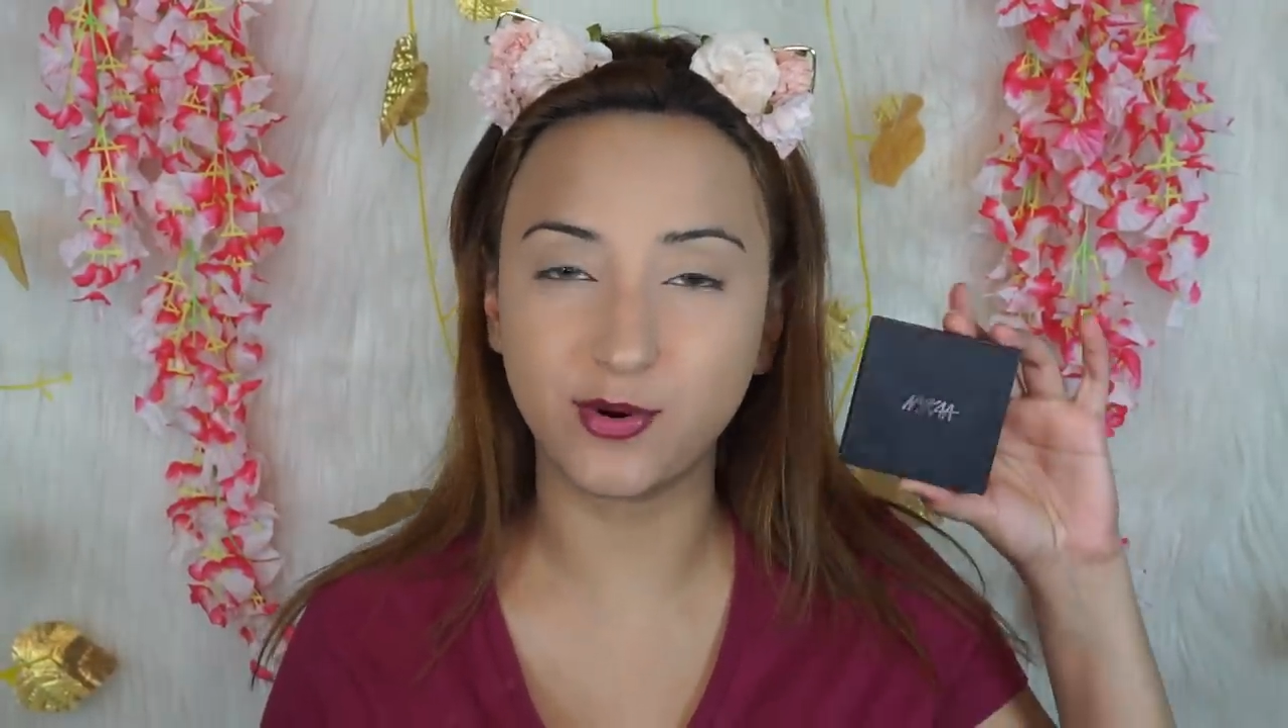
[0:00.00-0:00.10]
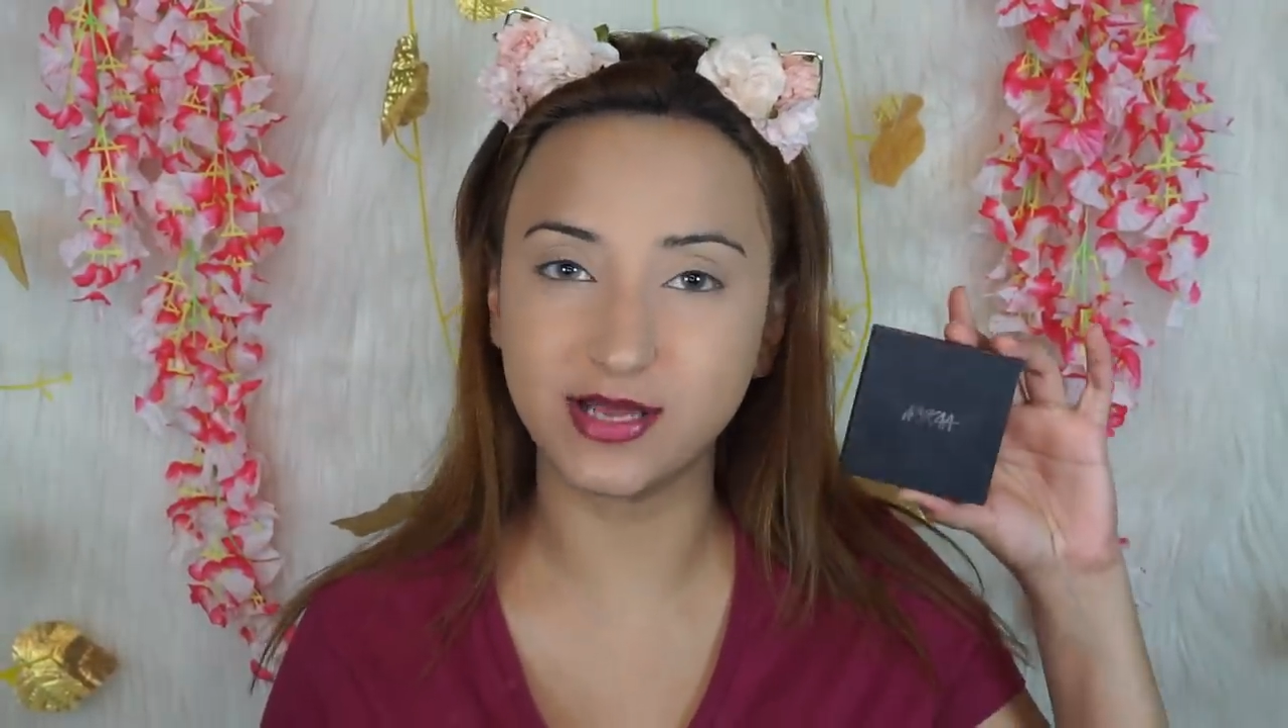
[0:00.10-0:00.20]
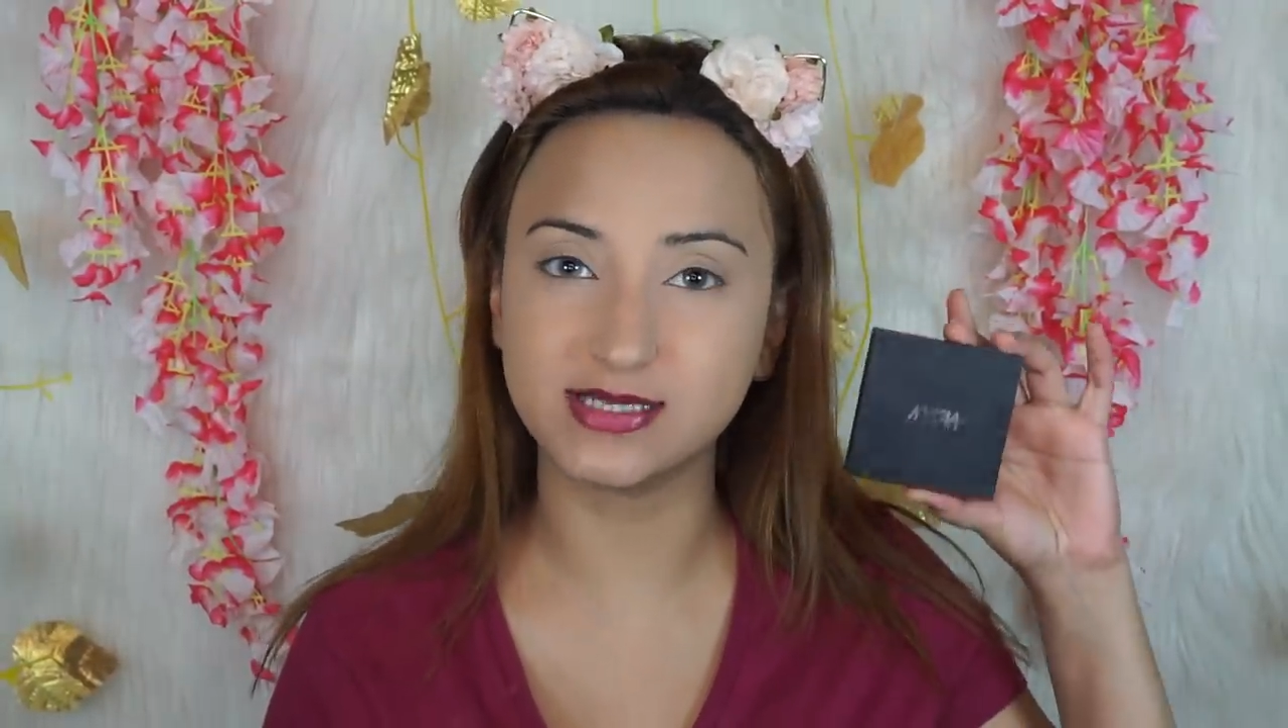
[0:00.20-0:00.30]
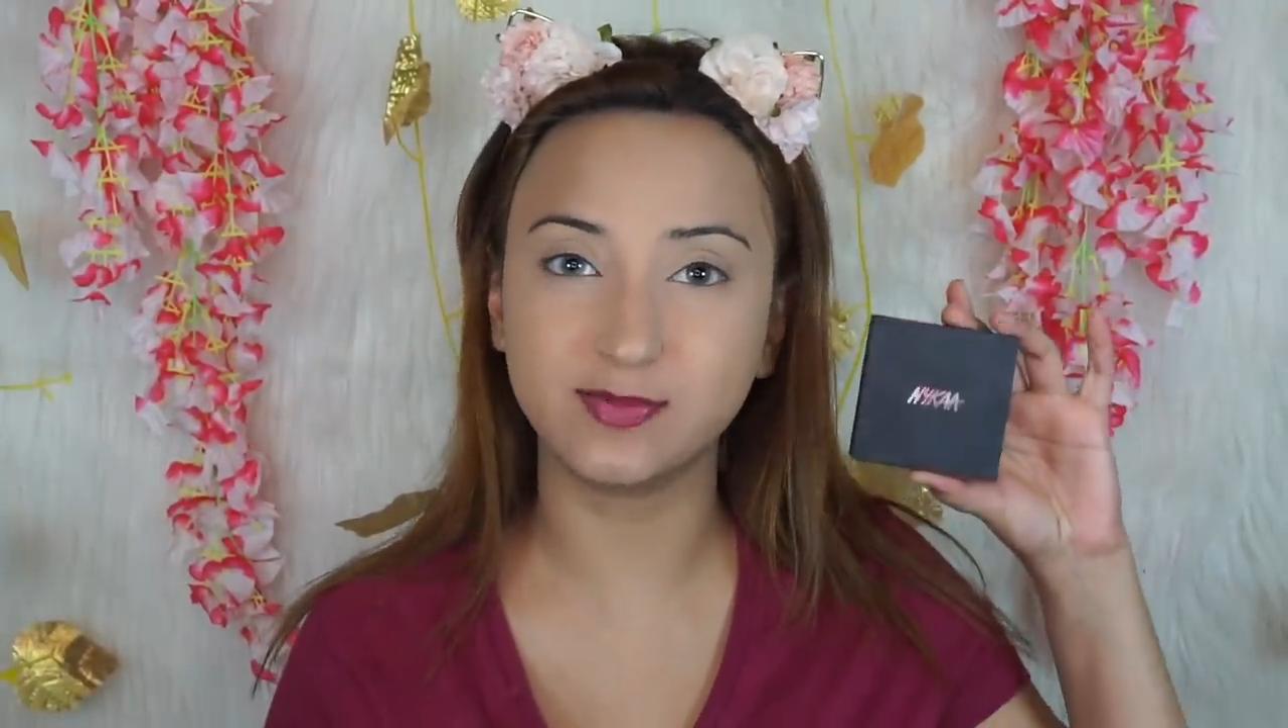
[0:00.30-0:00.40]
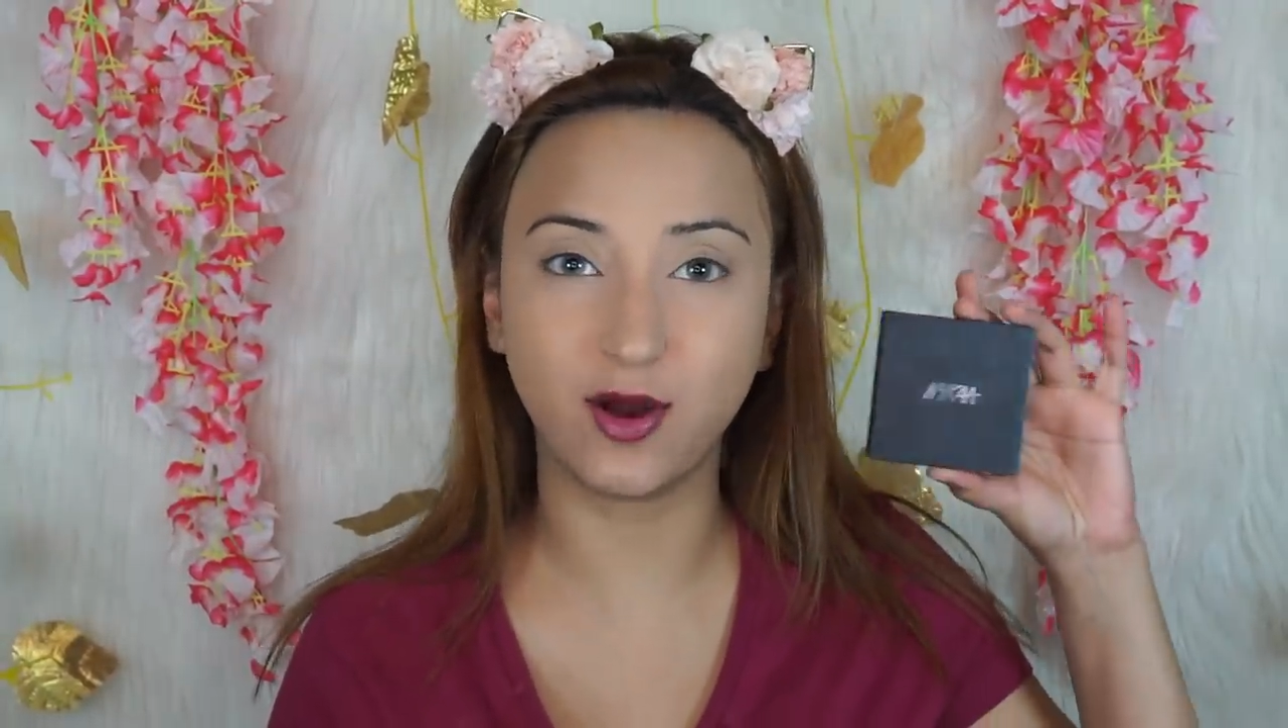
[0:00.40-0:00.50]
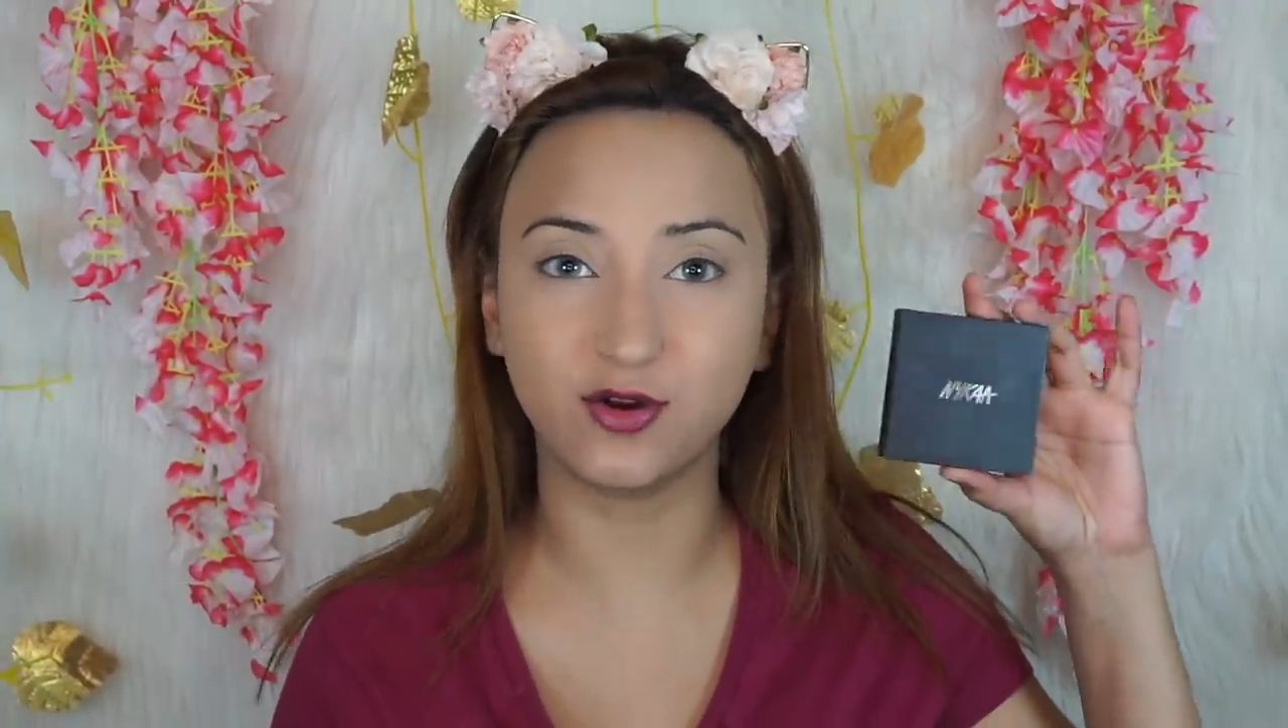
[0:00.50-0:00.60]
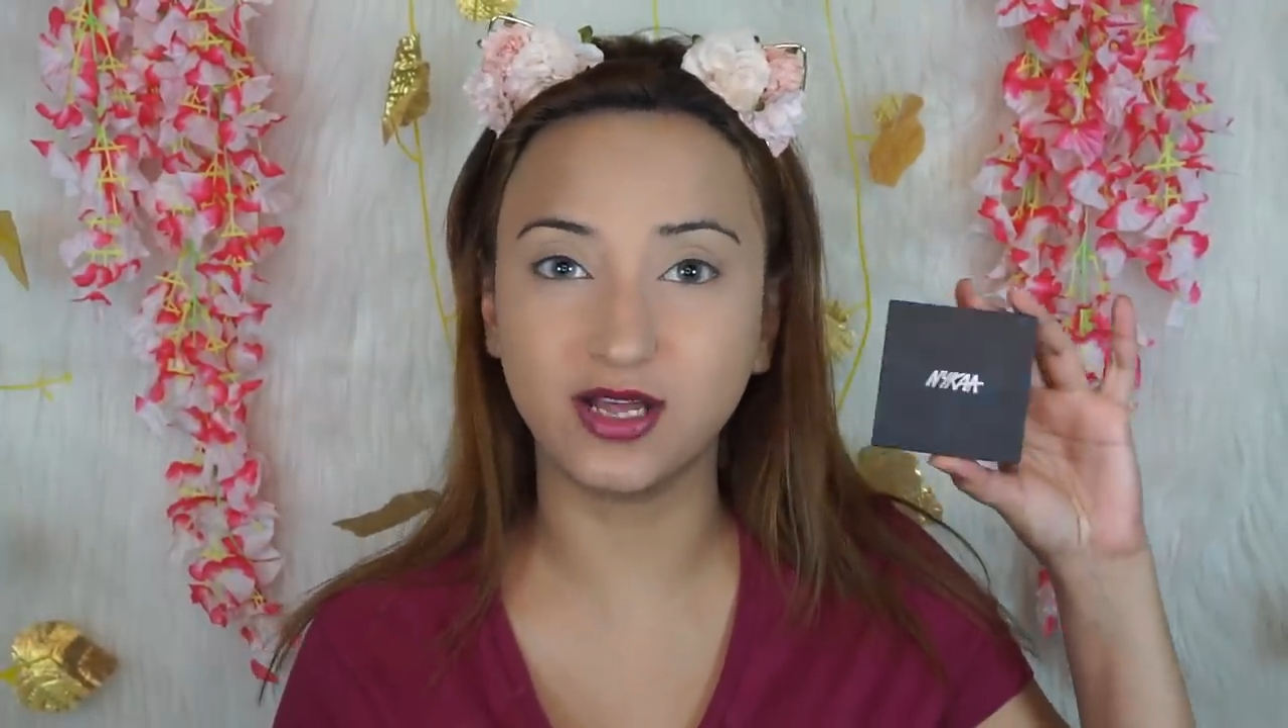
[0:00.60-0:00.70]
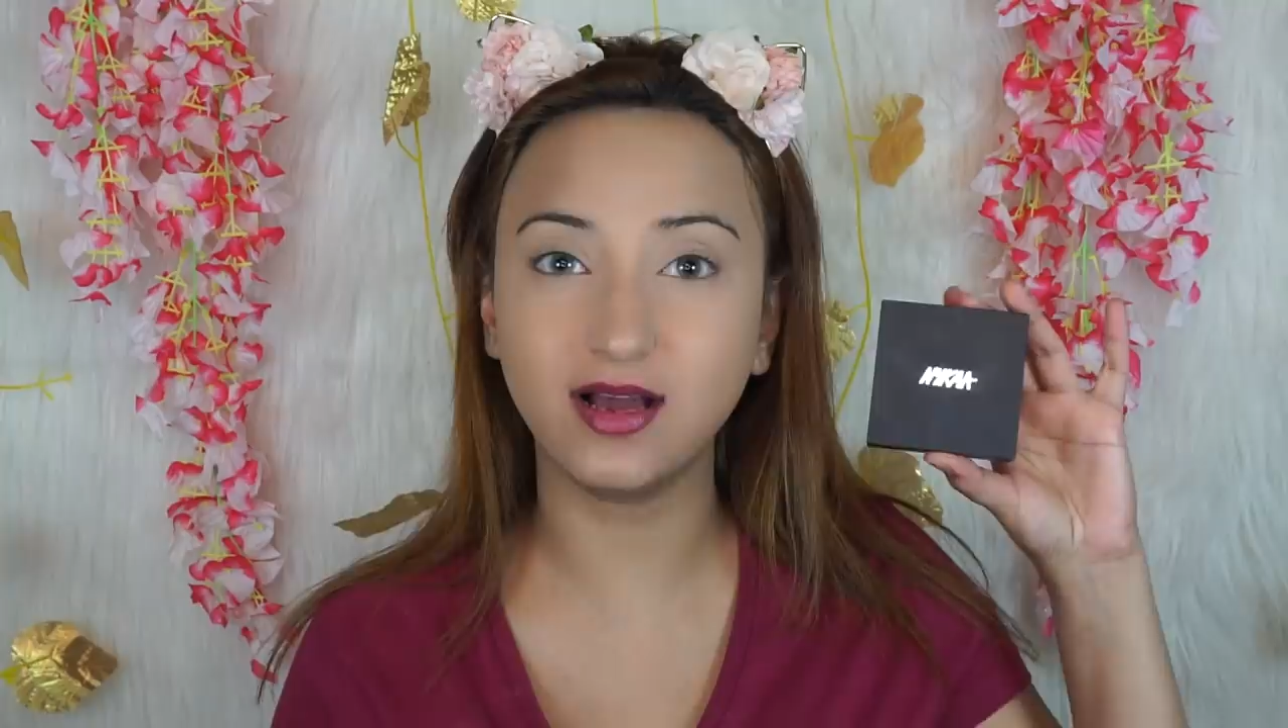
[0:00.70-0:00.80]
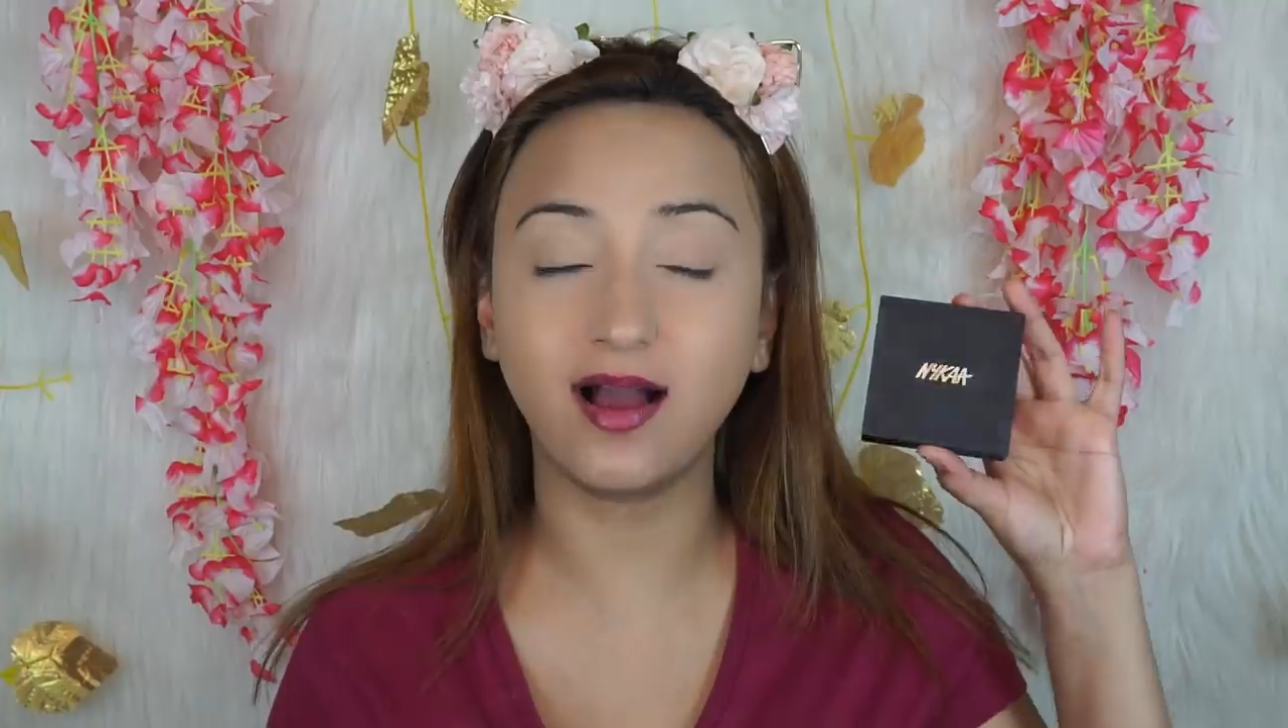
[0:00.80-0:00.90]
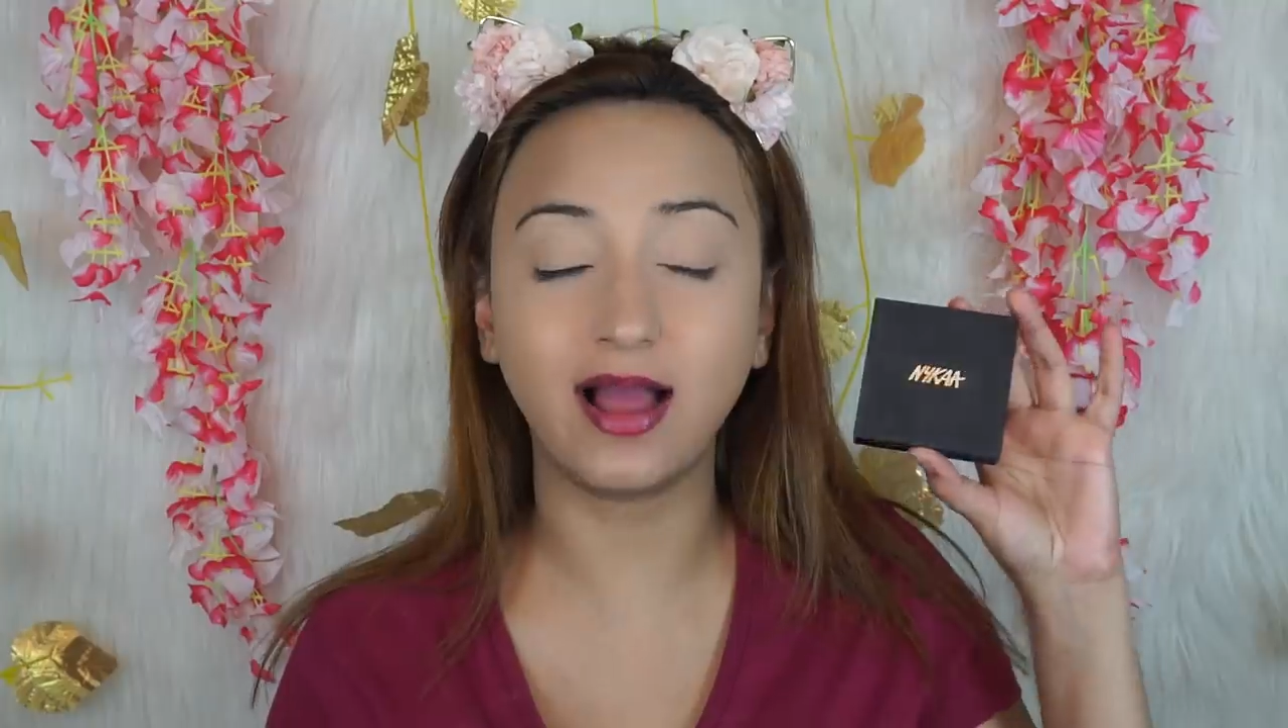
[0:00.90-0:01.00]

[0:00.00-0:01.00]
pressed powder.